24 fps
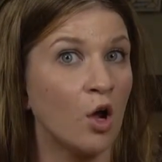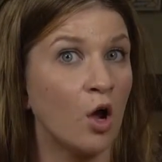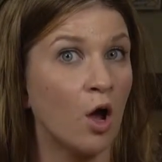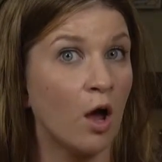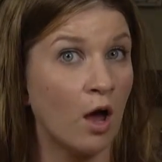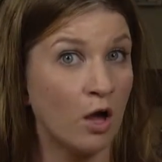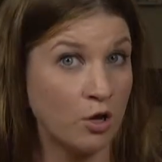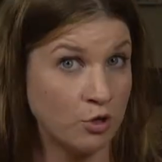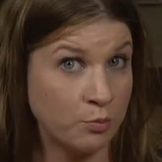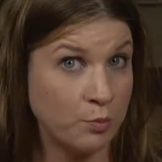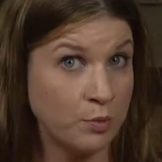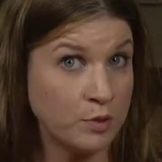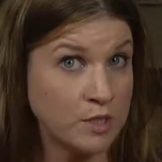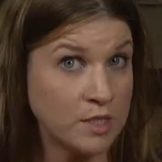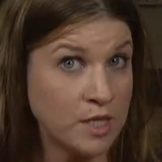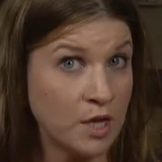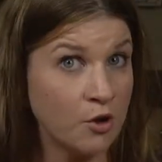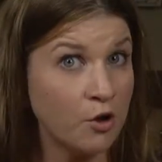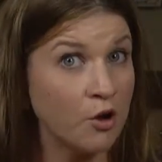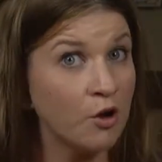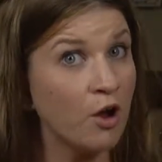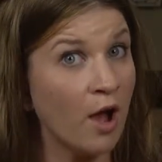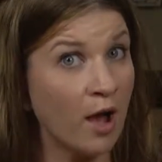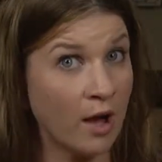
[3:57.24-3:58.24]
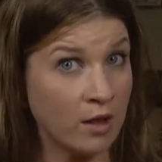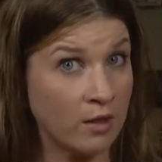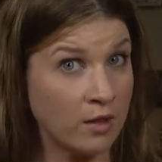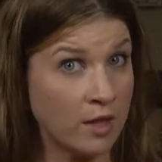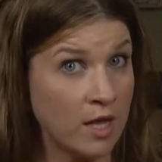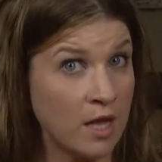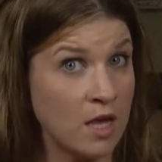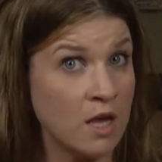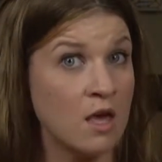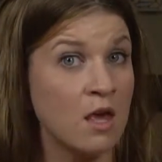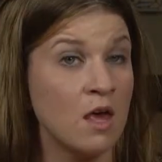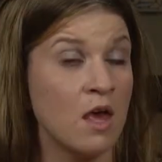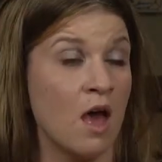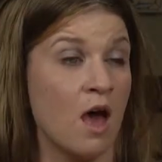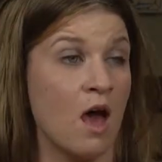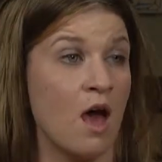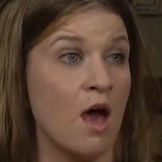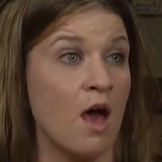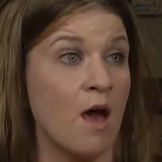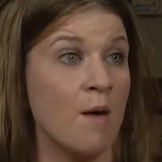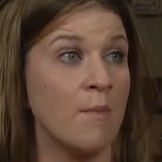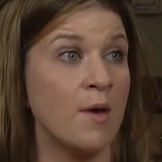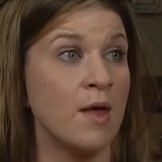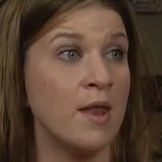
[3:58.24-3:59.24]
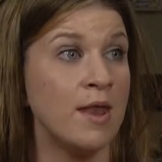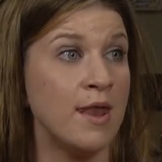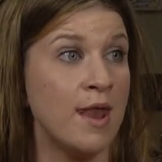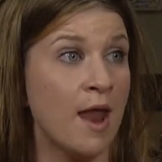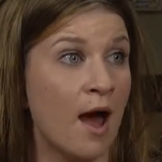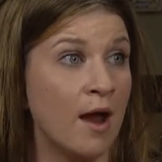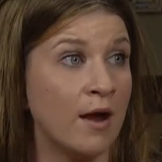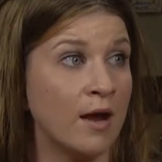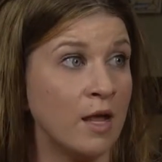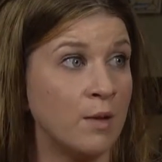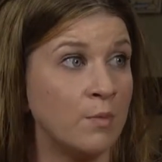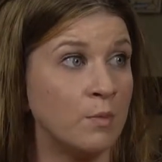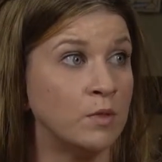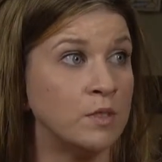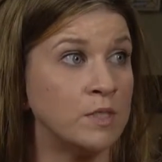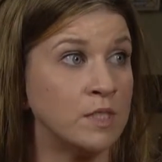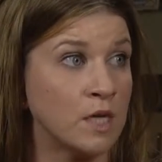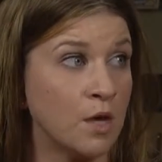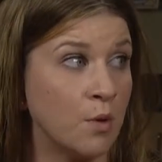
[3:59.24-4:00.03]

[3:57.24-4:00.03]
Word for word: one hundred percent correctly um, and not able to